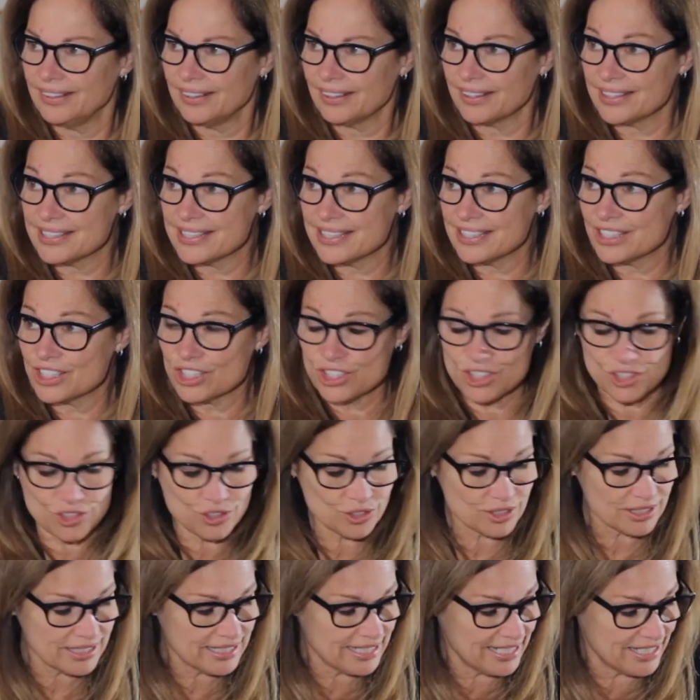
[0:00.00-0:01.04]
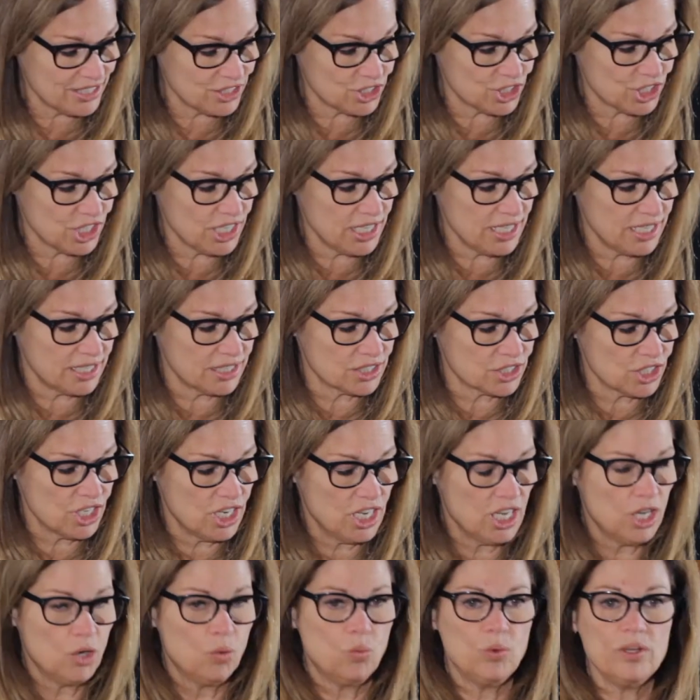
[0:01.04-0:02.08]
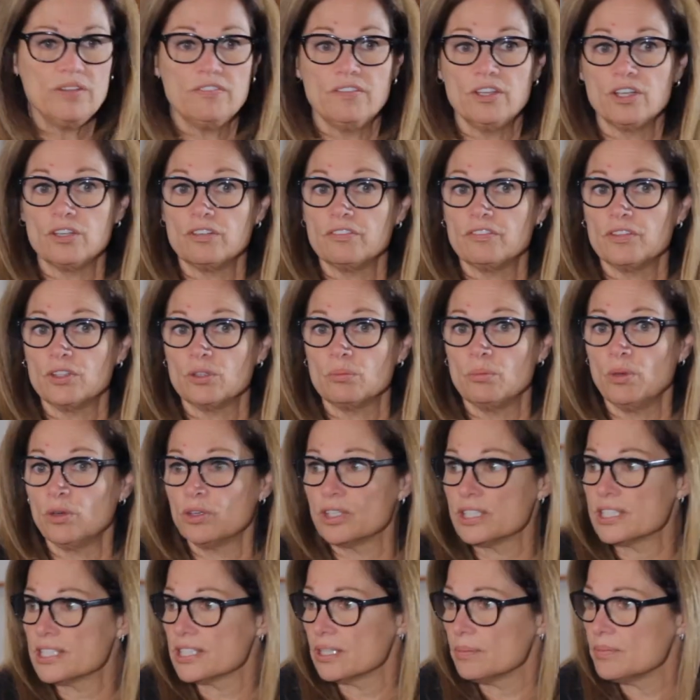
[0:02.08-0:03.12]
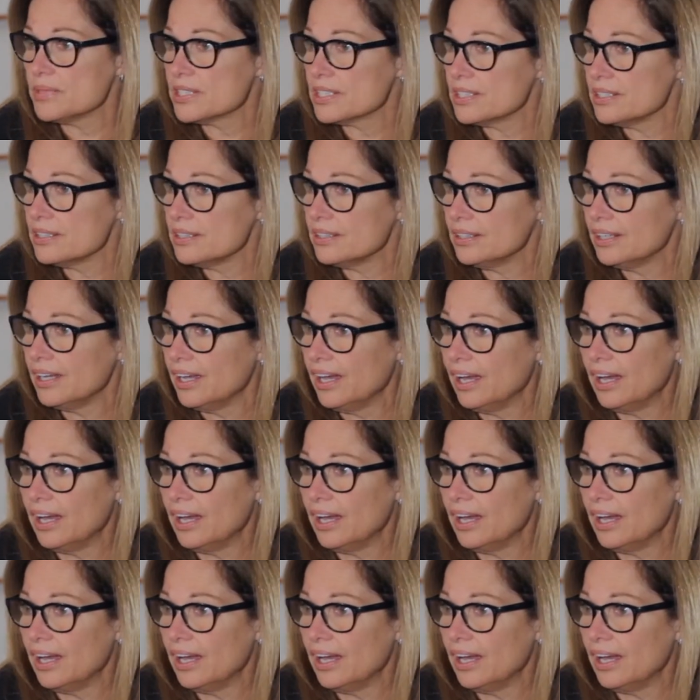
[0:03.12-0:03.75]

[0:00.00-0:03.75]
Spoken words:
Because it certainly has changed. We've interviewed Mona Simpson.